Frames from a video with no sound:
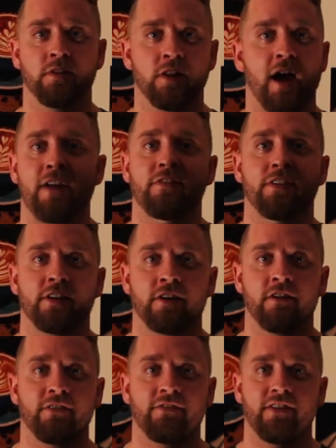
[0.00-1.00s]
life at the
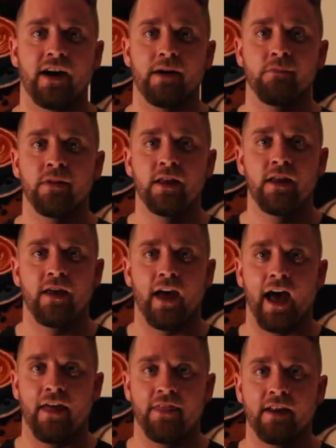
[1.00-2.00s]
coffee farm.
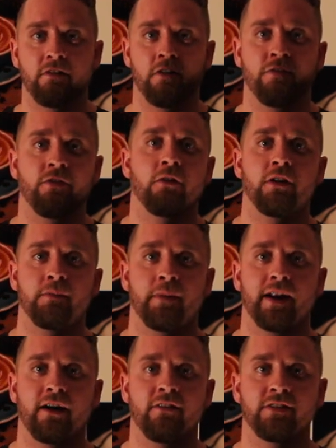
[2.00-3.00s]
They're all for it, but
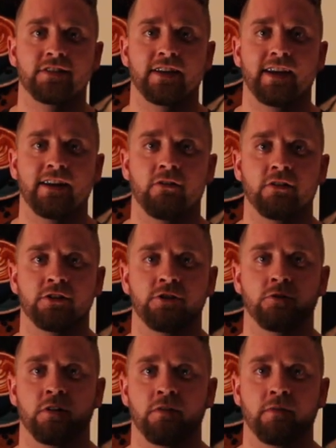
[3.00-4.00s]
obviously in order to
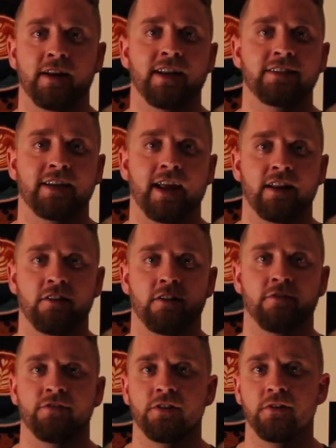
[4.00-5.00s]
do it, we need to get a lot of
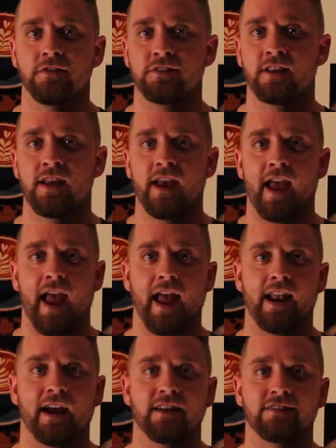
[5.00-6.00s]
views
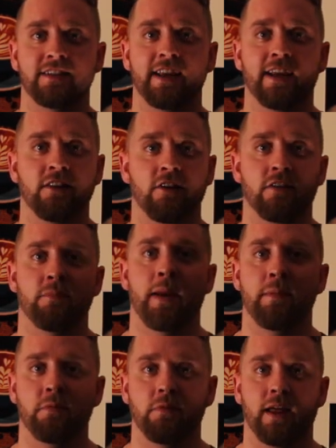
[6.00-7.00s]
and see a lot of
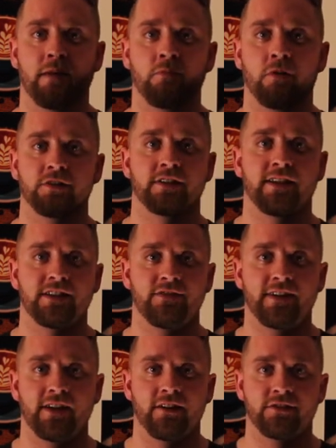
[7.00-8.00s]
people watching these
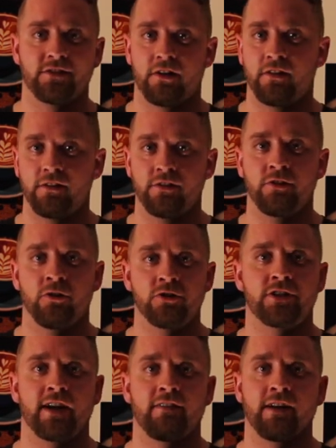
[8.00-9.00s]
videos. So your
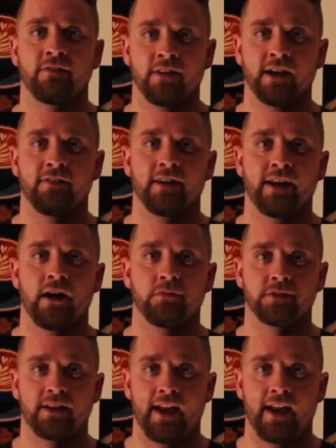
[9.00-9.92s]
sharing really helps it